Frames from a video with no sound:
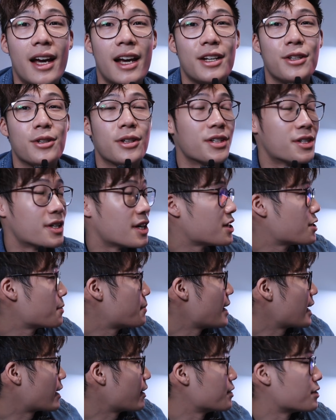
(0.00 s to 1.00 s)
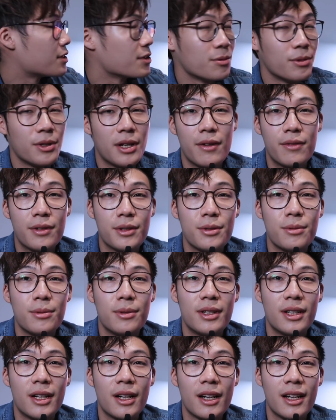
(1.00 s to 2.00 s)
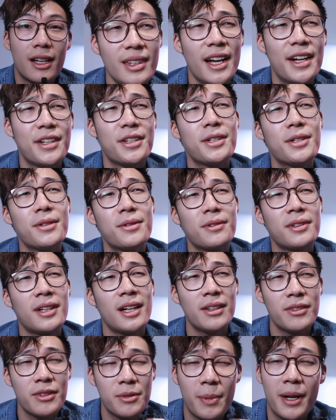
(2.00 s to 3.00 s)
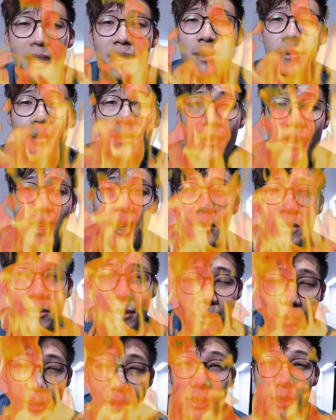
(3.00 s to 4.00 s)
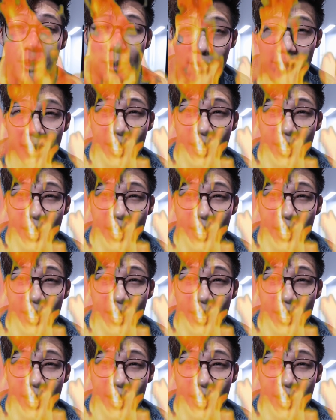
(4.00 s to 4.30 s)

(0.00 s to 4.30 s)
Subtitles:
and you can change your background to whatever you want. And you know, kind of spice up the vibes for when you're doing